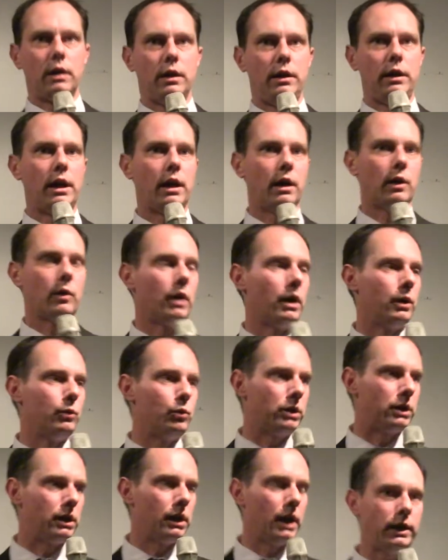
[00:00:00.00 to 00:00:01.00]
Now I
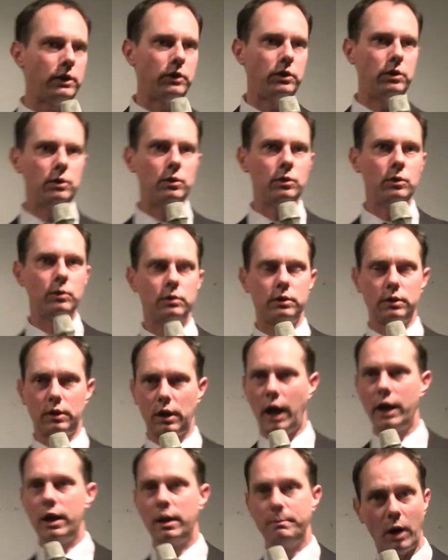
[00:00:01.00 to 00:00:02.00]

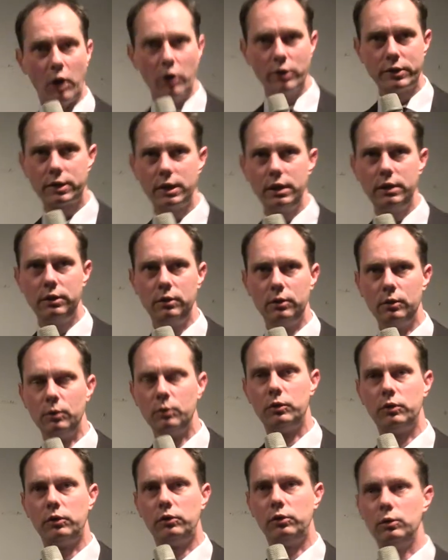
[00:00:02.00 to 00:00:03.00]
am asking you
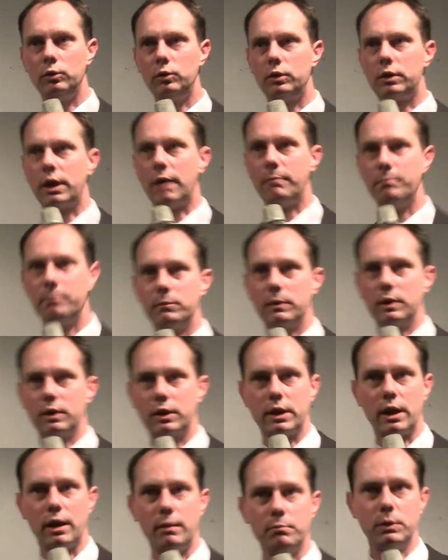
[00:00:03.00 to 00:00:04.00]
to
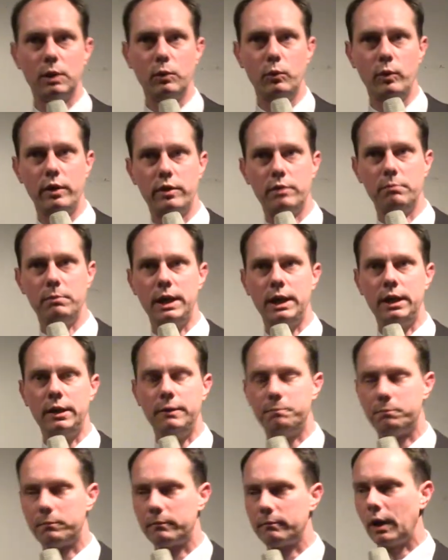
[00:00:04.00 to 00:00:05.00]
come with me